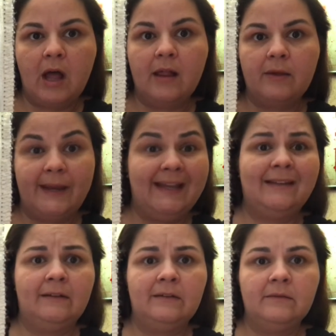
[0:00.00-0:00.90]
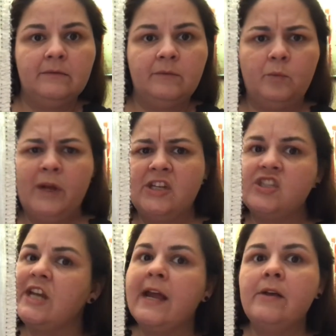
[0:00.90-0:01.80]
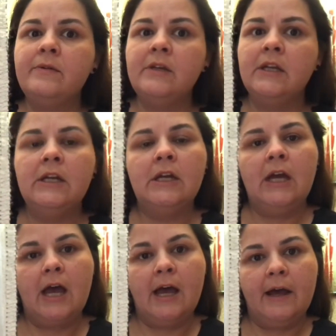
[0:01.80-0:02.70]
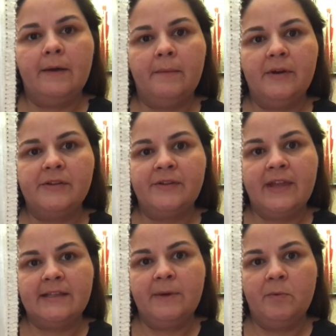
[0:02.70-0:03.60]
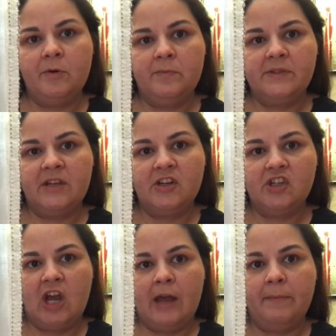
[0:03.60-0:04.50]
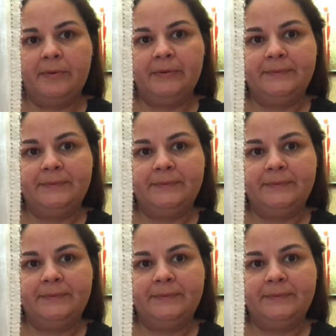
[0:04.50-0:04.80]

Halloween witch town. So that's my brooms shop.